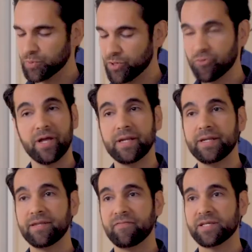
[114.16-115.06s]
were
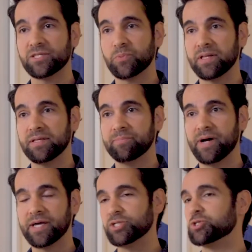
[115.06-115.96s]
created in Venezuela
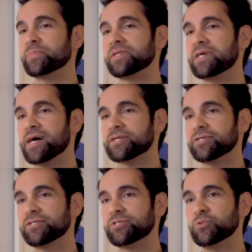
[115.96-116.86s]
by a German
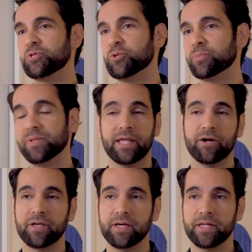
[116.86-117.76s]
doctor to cure
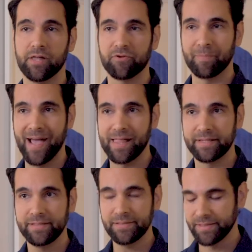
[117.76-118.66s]
malaria and other
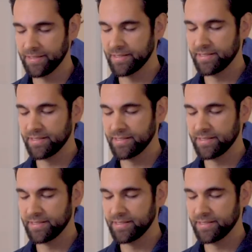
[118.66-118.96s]
maladies.